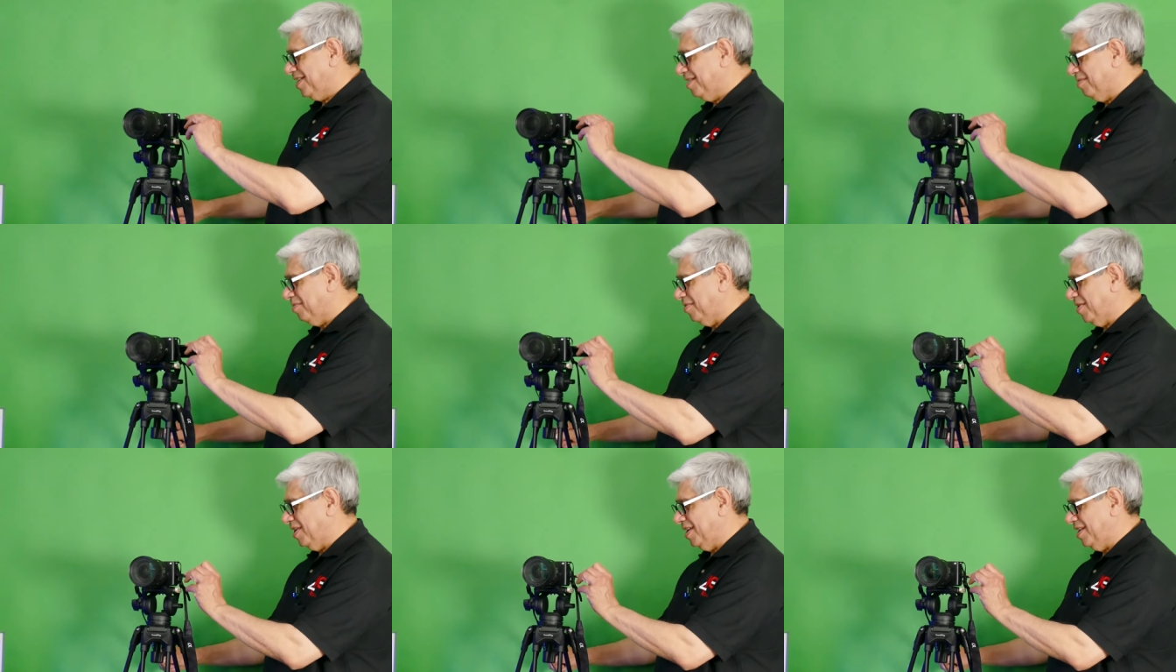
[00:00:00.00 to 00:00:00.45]

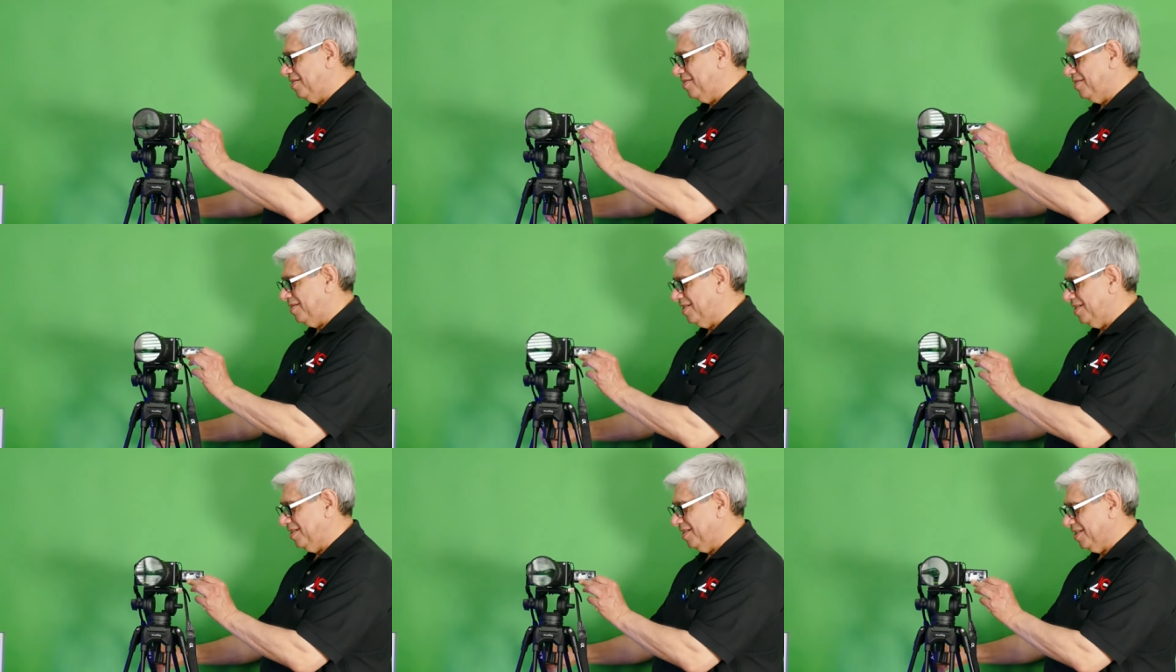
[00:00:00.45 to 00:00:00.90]
come around,
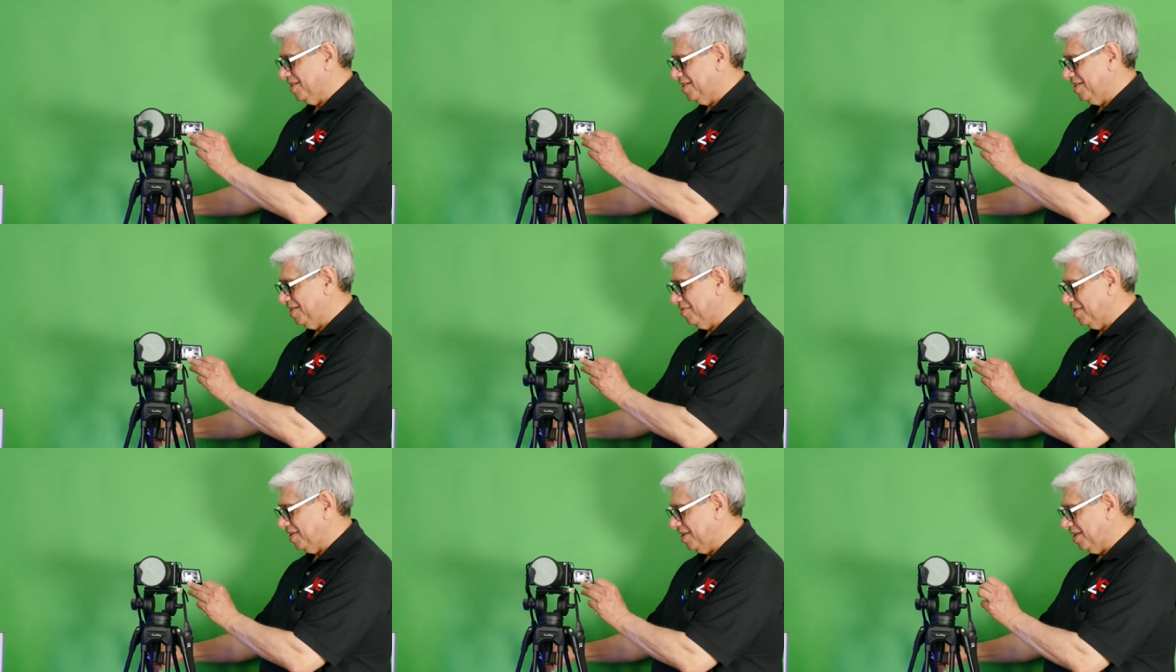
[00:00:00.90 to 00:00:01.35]
you can
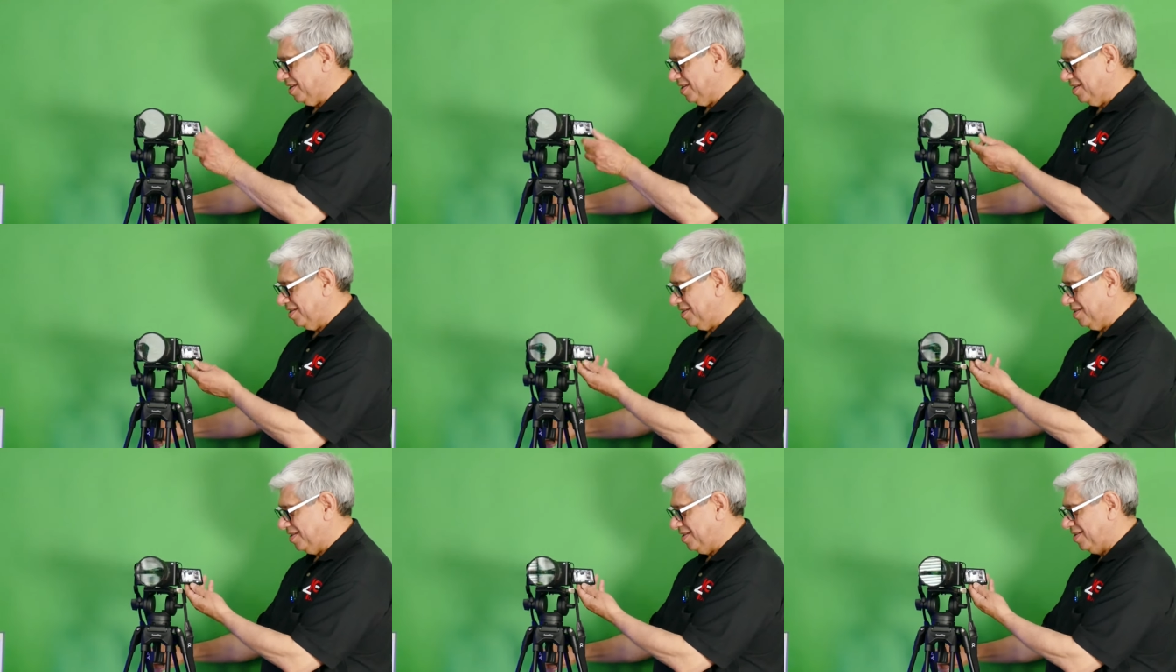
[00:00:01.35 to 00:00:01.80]
see what the
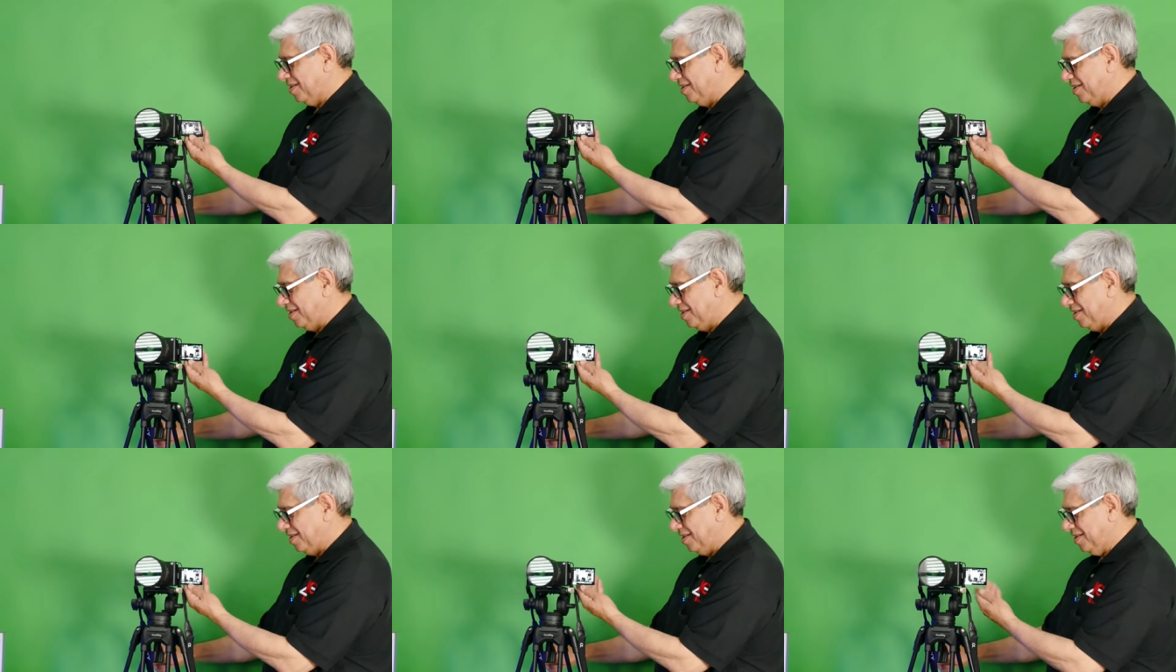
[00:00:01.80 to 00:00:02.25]

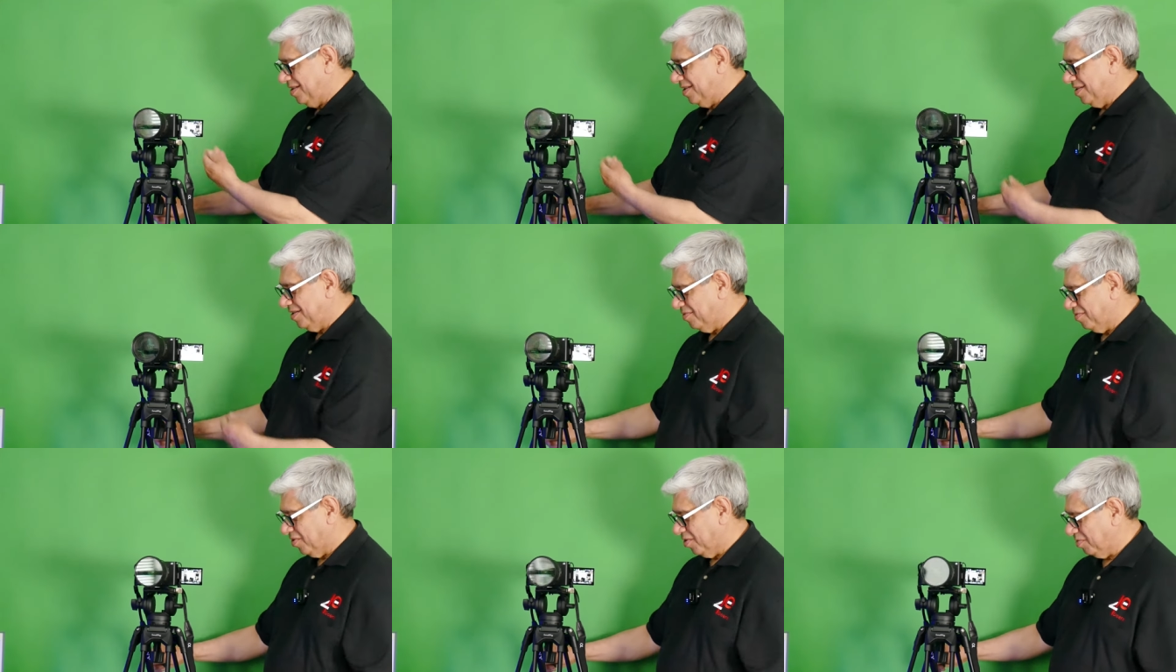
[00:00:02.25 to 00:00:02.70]

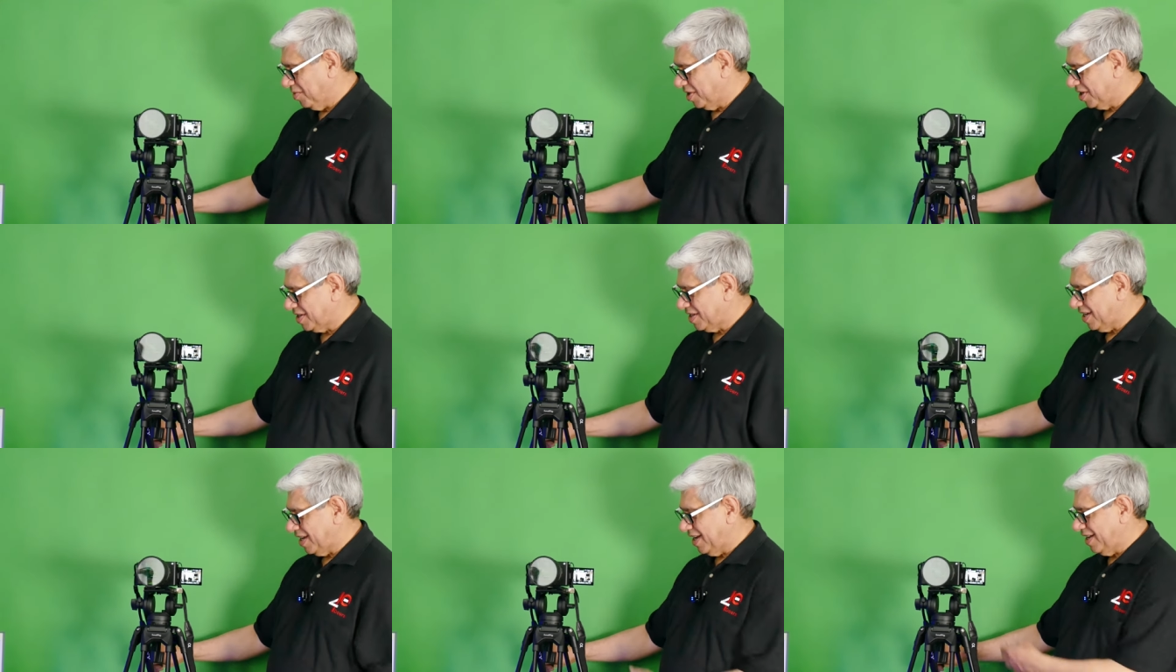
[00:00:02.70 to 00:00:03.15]
the room
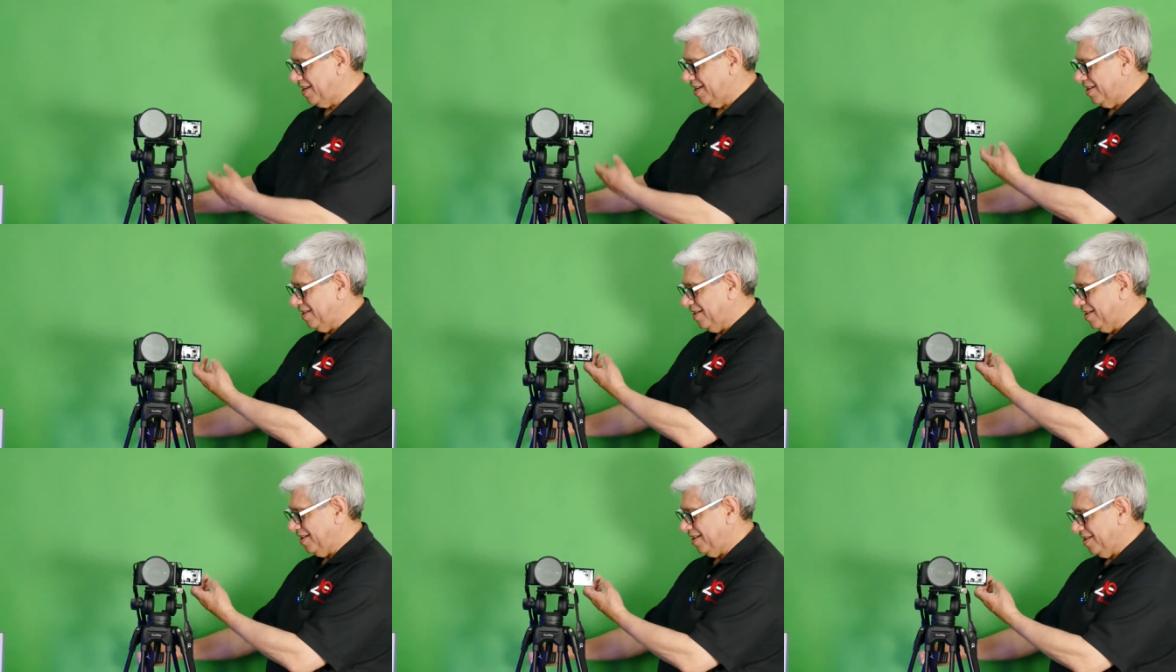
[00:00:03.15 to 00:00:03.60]
looks like
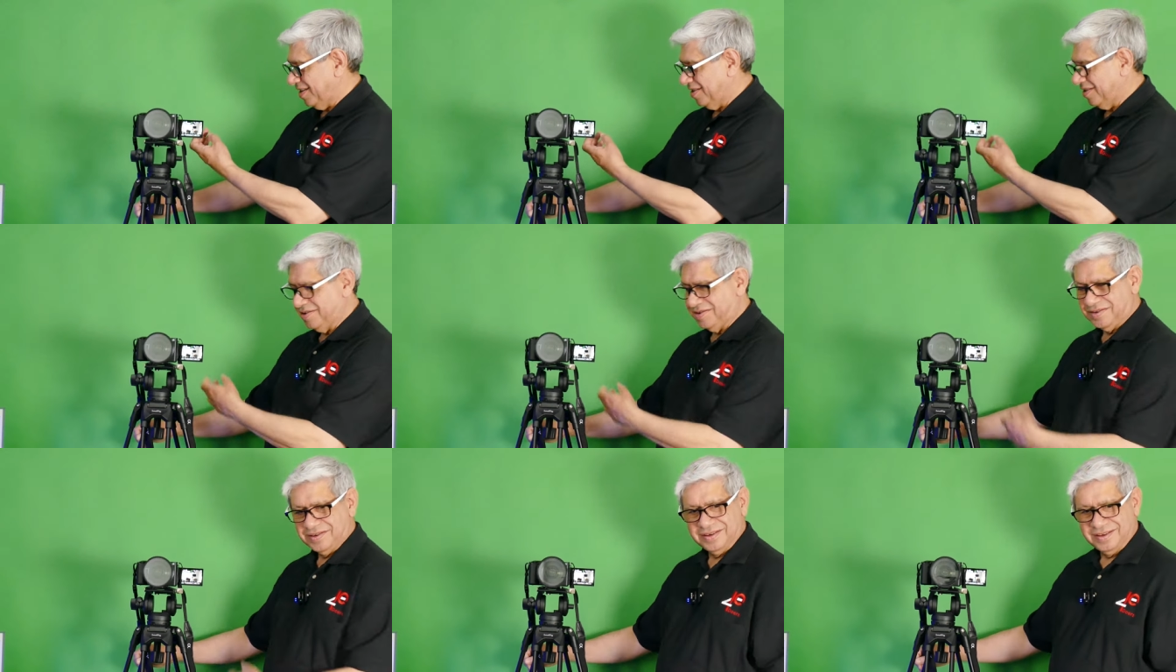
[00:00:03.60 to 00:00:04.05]
in the uh,
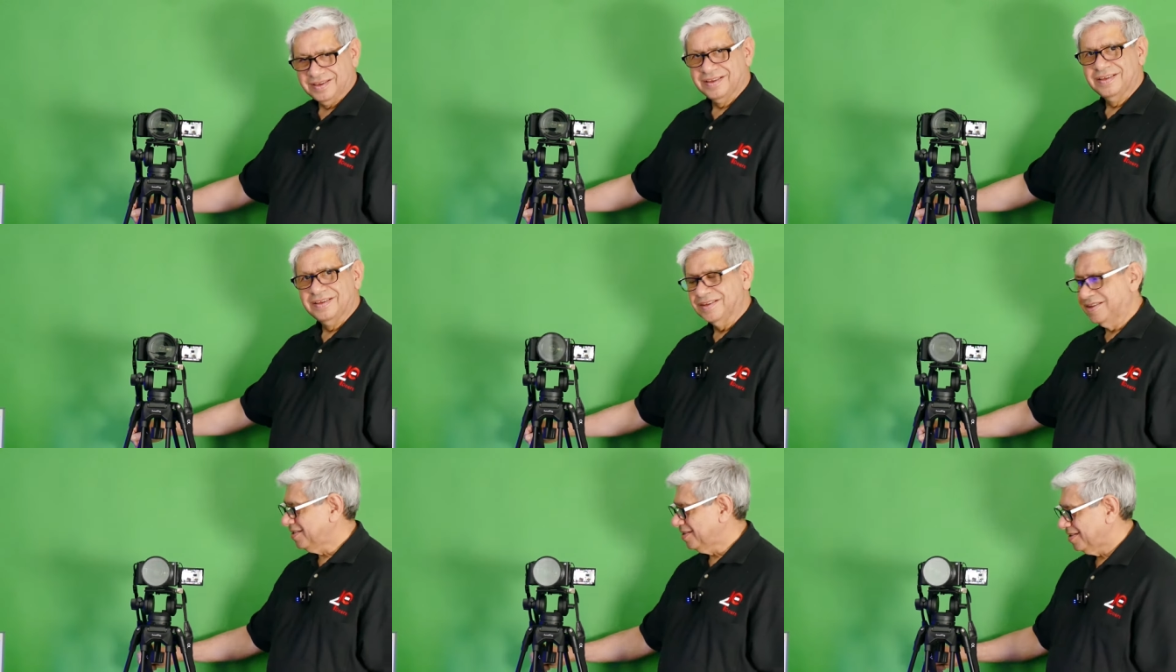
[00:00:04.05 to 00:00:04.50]

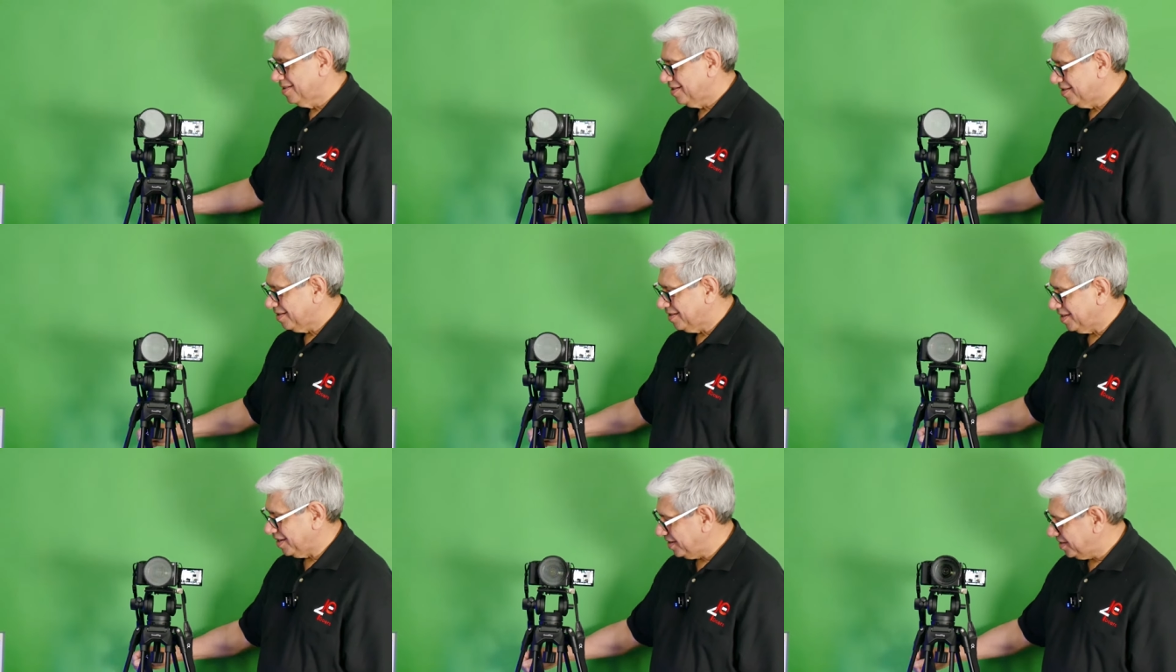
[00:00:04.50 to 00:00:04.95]

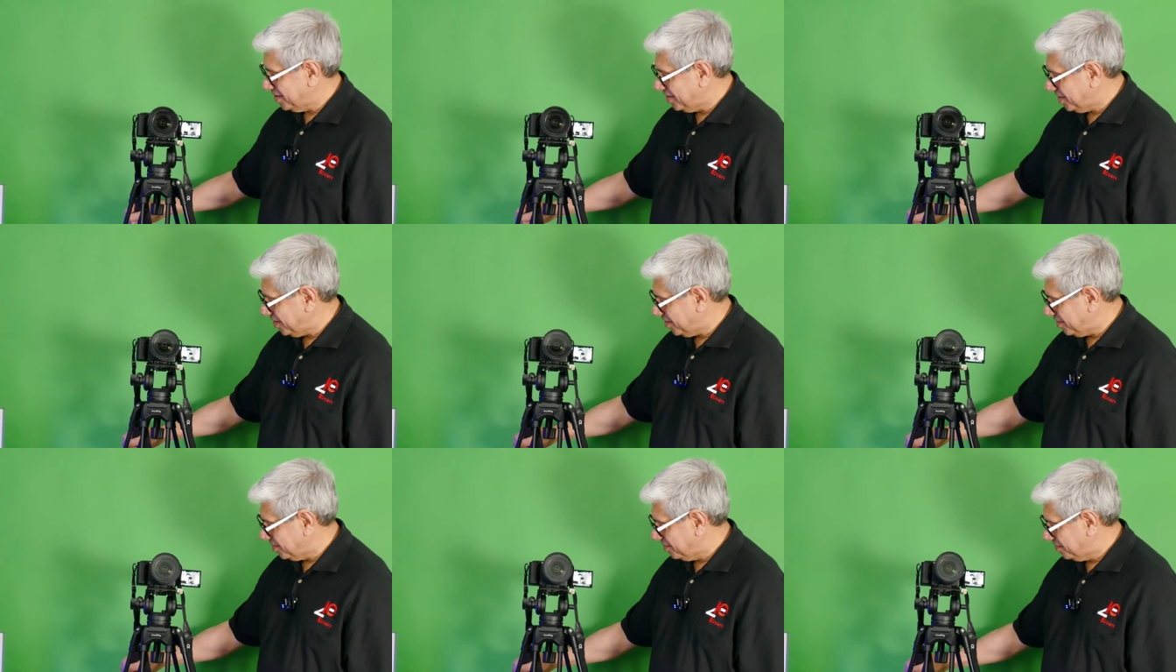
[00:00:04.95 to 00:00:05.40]
lens
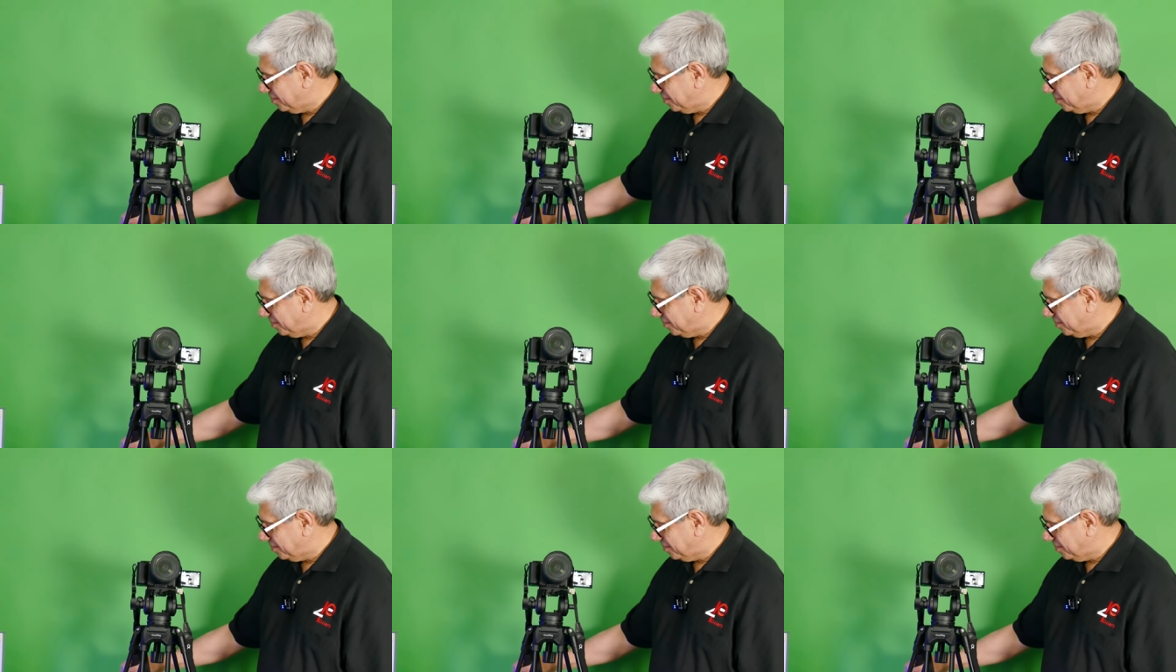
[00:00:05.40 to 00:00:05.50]
here.